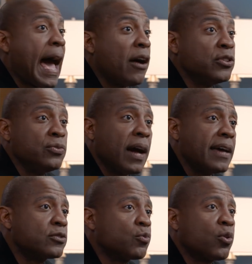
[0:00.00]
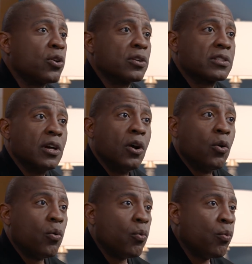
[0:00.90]
how you guys worked,
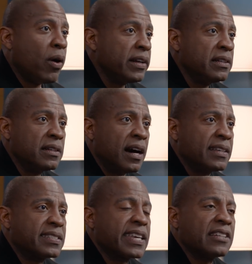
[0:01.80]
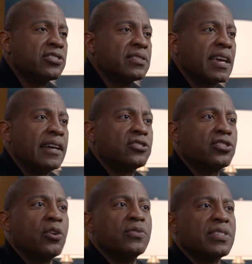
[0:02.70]
what uh, sketches got
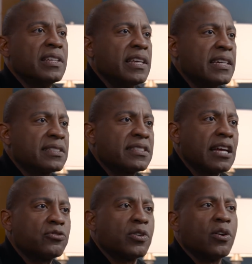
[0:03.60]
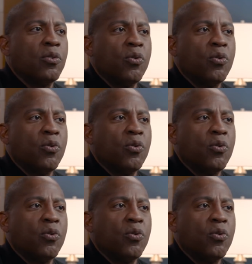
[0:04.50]
chosen, etc.,